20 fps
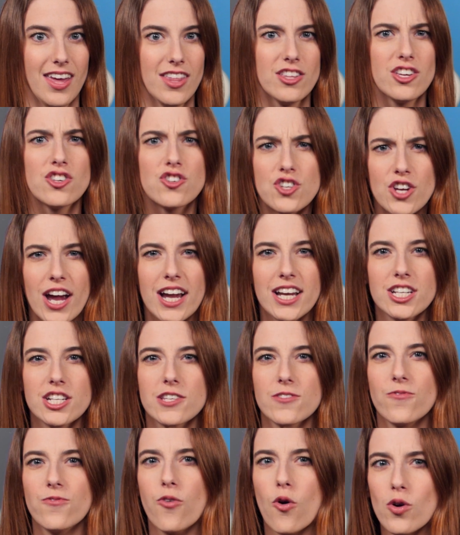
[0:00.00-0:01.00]
These changes
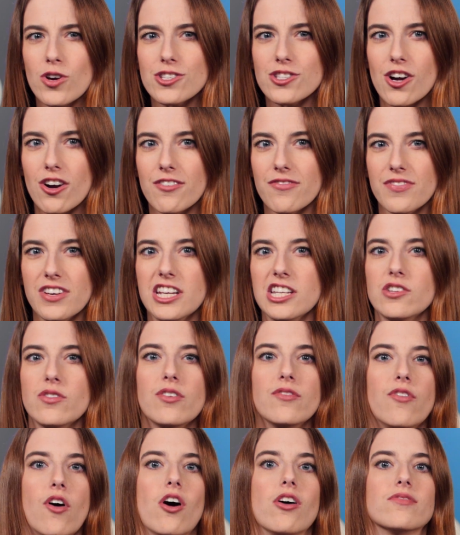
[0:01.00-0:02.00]
forced our feet to
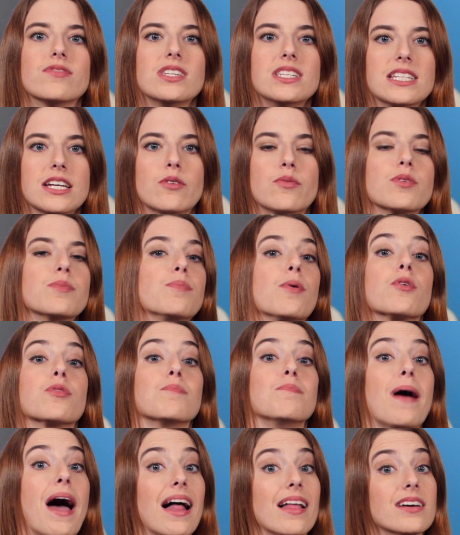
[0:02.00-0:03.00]
evolve to deal with both
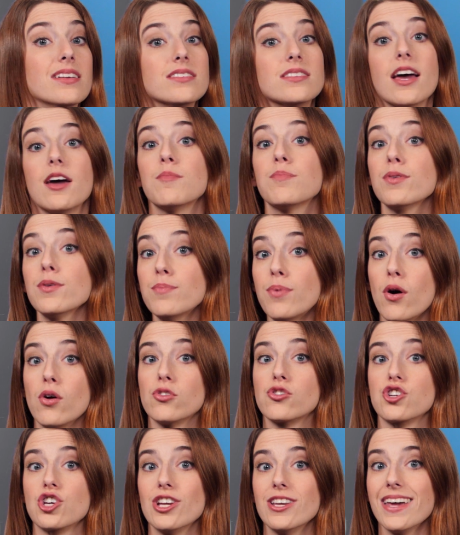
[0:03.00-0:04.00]
balance and
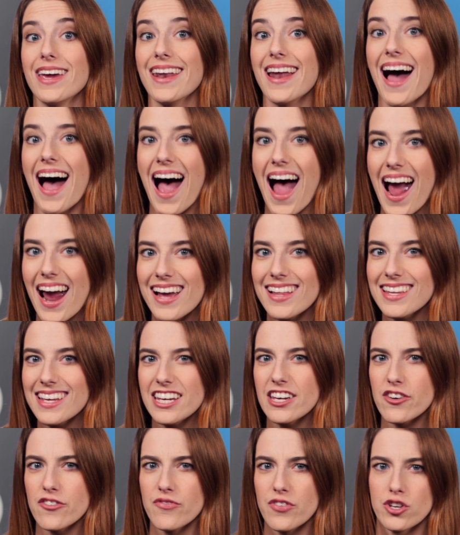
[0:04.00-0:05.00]
propulsion in a highly
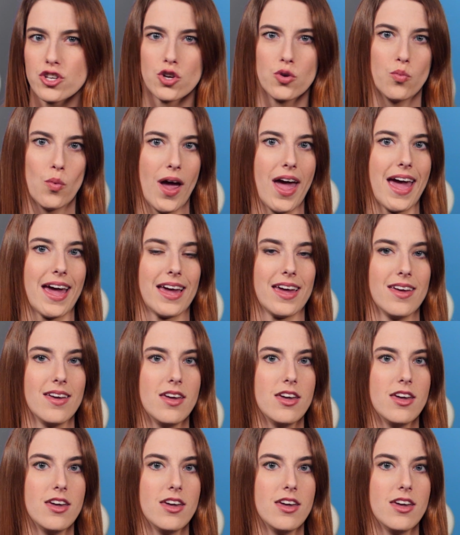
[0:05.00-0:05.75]
efficient way.